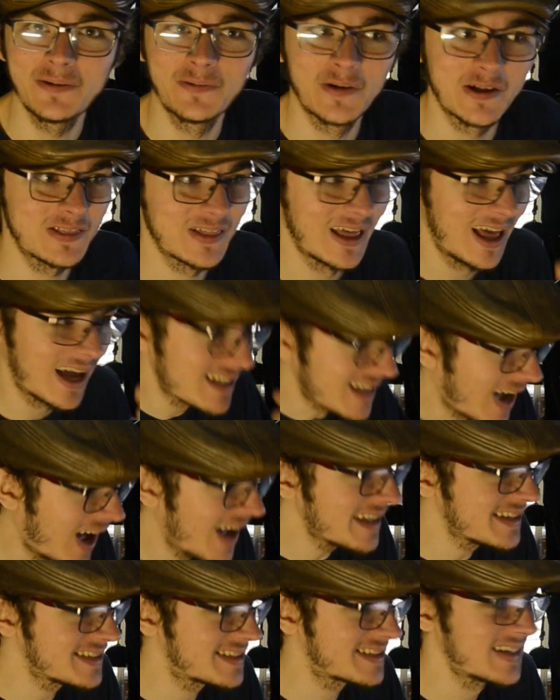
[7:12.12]
with
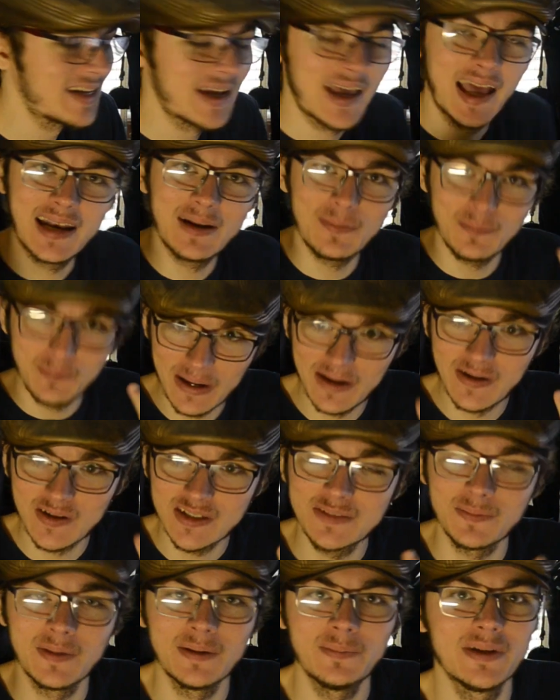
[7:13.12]
kites and
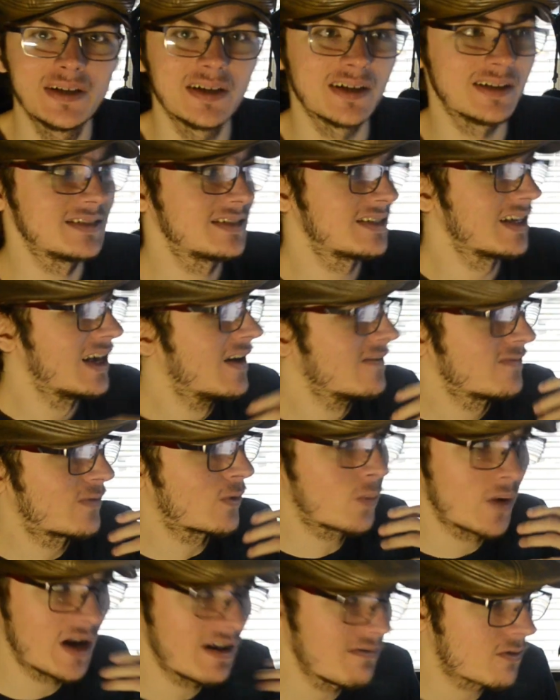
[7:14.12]
embarrassment, because for
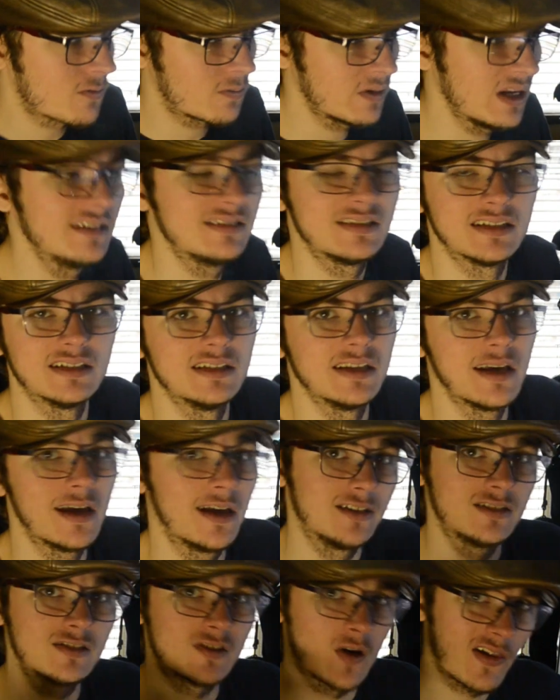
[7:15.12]
whatever reason,
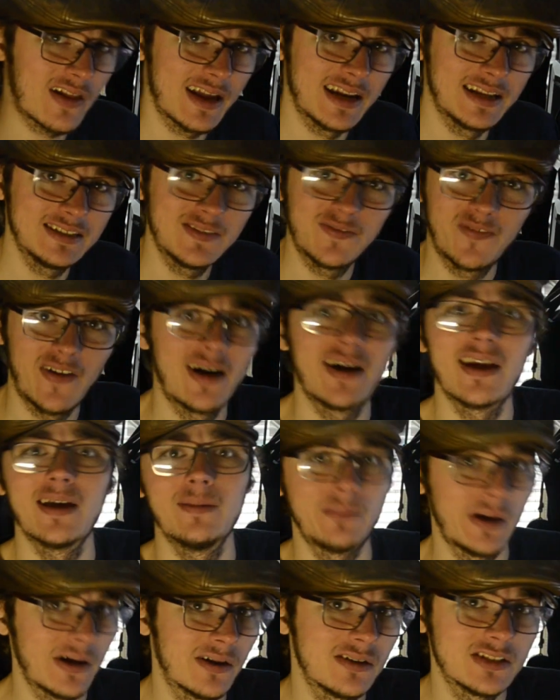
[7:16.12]
Starlight is very
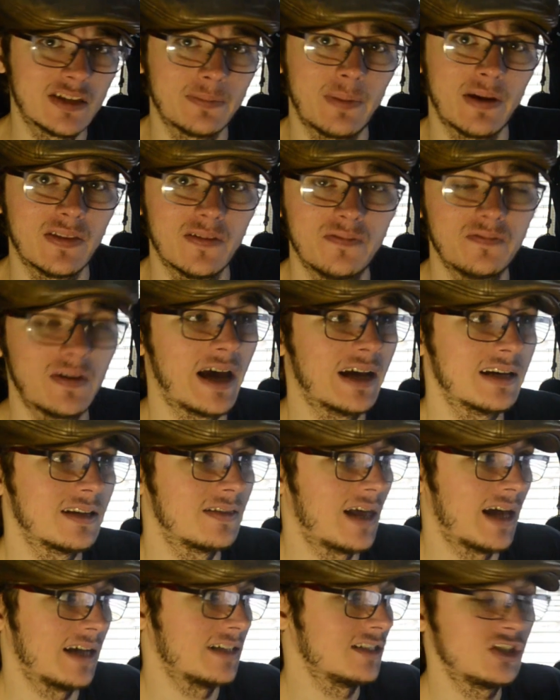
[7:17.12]
embarrassed about the fact
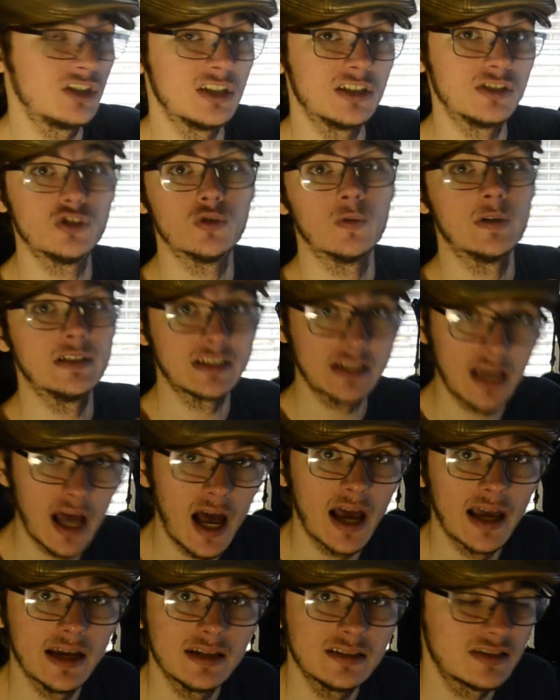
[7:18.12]
that she enjoys
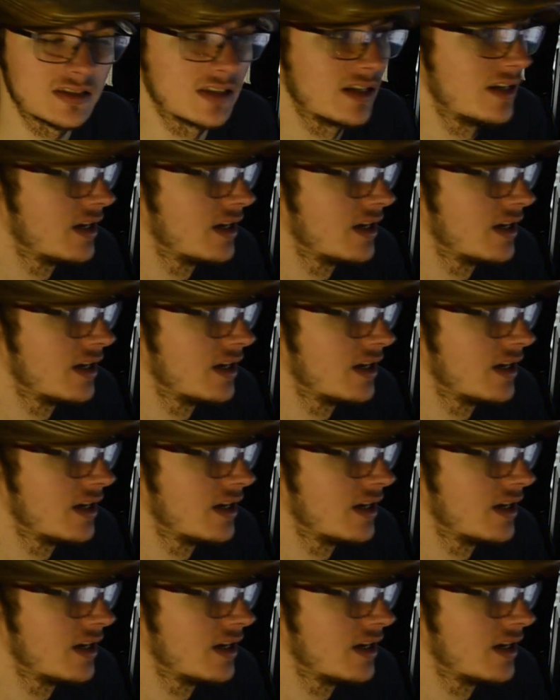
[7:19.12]
kites.